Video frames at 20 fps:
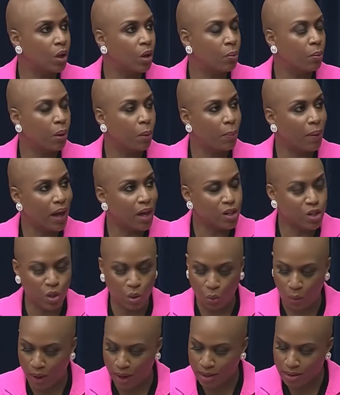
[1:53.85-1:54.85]

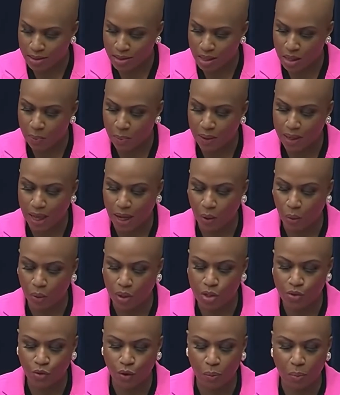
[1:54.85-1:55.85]
perpetuate deep
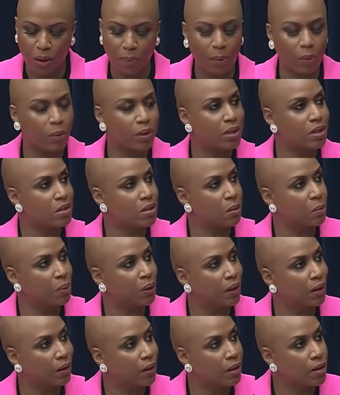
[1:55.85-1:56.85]
inequities for people with
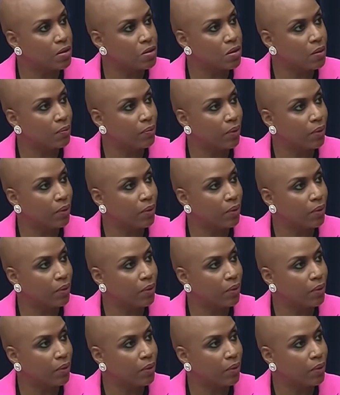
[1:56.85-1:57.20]
disabilities?